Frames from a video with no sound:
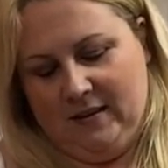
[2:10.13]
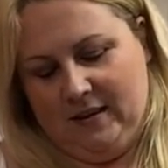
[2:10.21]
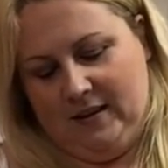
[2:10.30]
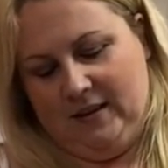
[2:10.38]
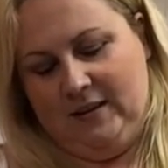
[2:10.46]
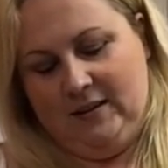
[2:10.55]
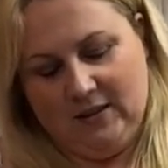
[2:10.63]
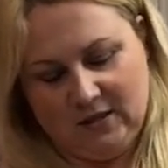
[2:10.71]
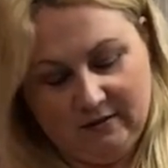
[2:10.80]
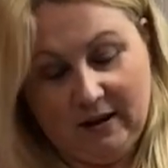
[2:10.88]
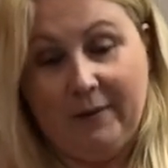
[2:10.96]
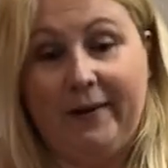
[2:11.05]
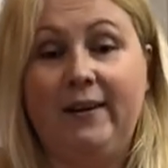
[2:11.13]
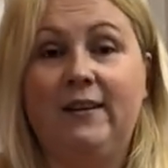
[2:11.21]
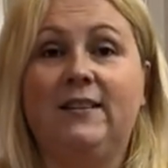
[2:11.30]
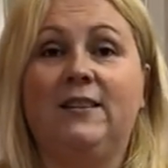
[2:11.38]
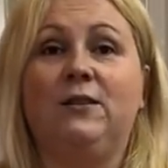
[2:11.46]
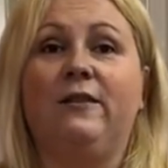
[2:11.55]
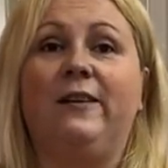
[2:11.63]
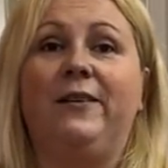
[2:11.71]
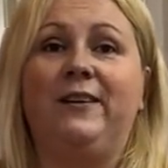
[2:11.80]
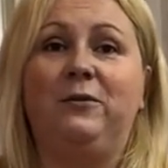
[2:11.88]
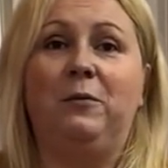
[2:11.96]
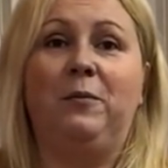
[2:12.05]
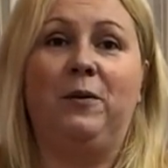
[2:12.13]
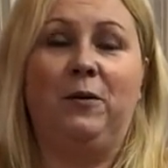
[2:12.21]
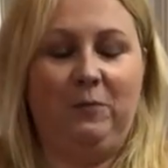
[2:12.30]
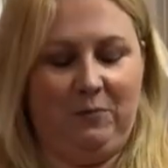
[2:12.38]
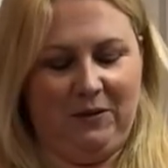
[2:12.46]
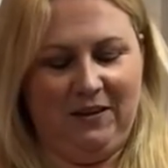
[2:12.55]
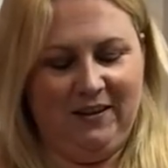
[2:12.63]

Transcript: I think this is the right way. Is this the right way to open it up?